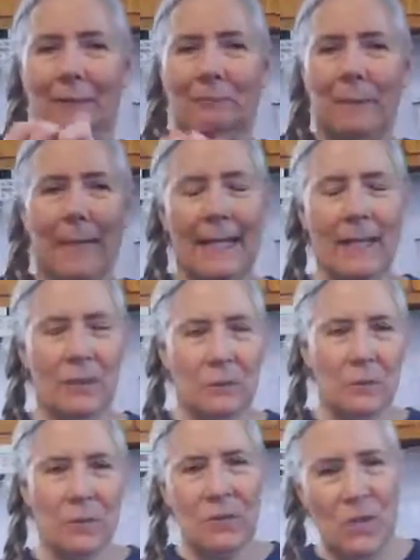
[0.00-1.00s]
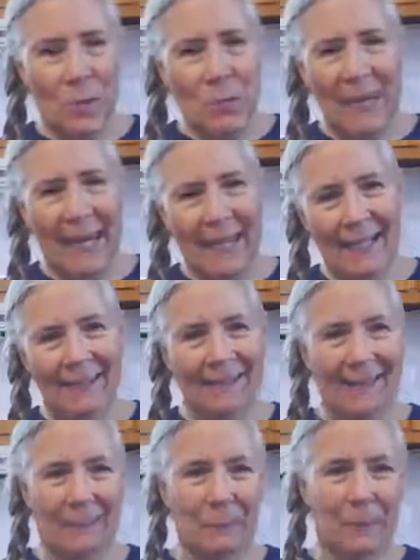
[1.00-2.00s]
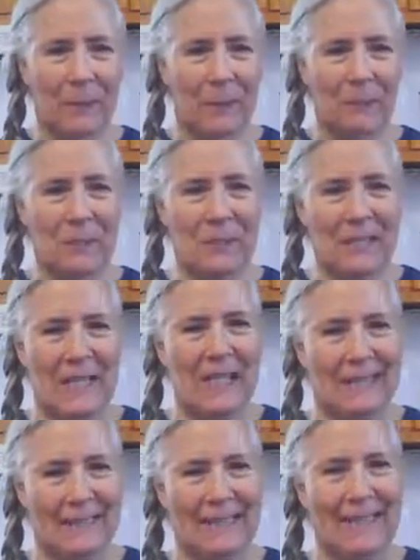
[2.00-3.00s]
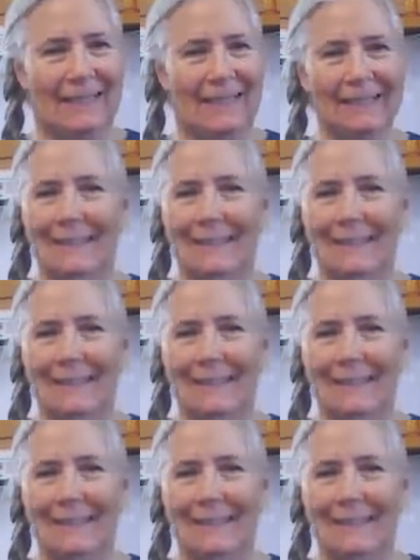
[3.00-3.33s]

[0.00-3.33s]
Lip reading: Made it through Snowmageddon up here in Wisconsin.